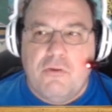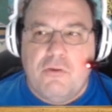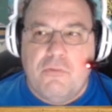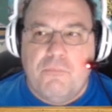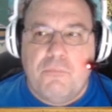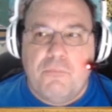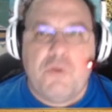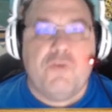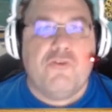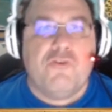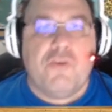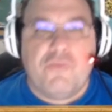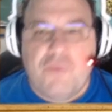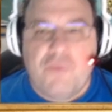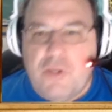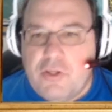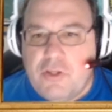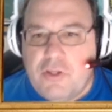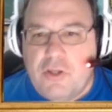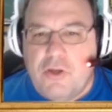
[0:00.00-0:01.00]
music
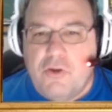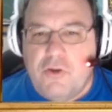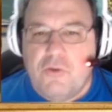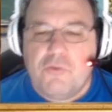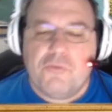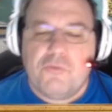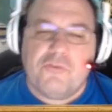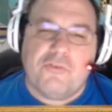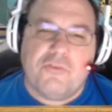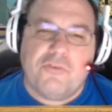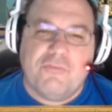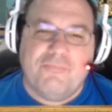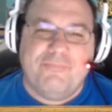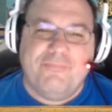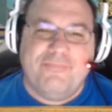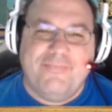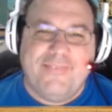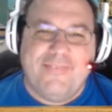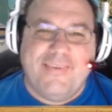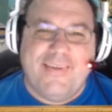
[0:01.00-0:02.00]

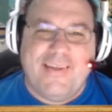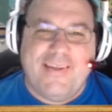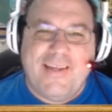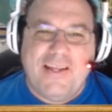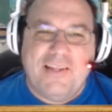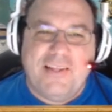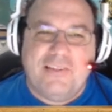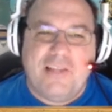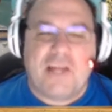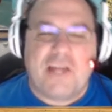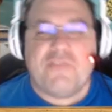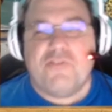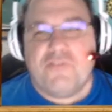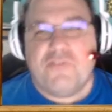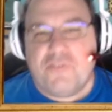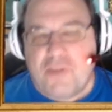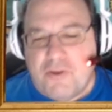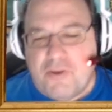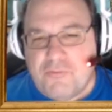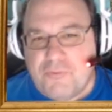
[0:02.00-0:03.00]
videos, lots of
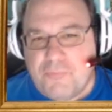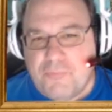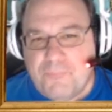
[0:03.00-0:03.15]
stuff.